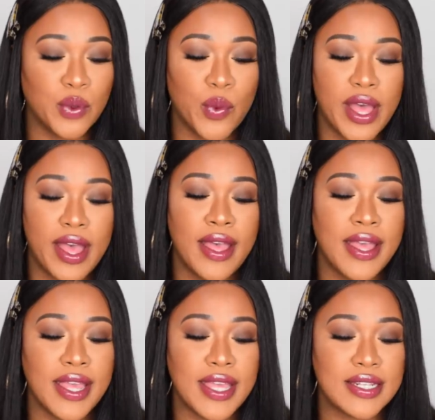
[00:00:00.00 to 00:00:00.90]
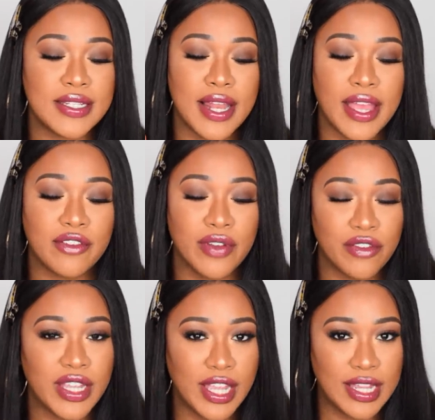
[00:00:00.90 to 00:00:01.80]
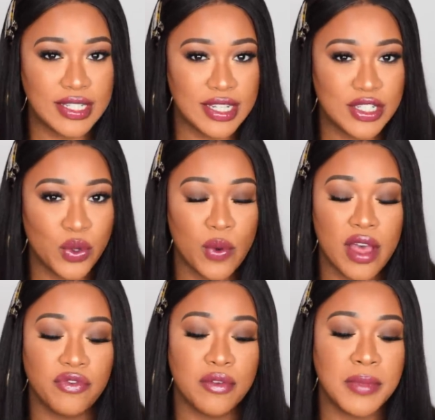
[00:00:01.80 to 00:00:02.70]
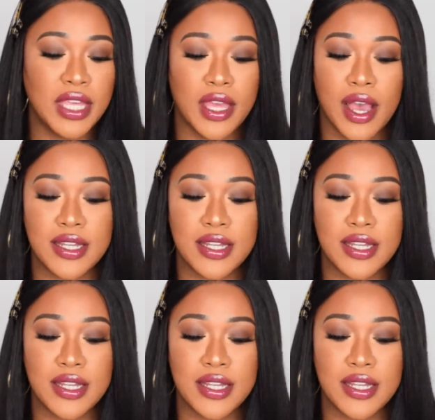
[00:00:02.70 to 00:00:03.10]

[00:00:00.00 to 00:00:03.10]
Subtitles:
would wear. It's like very easy to wear for me.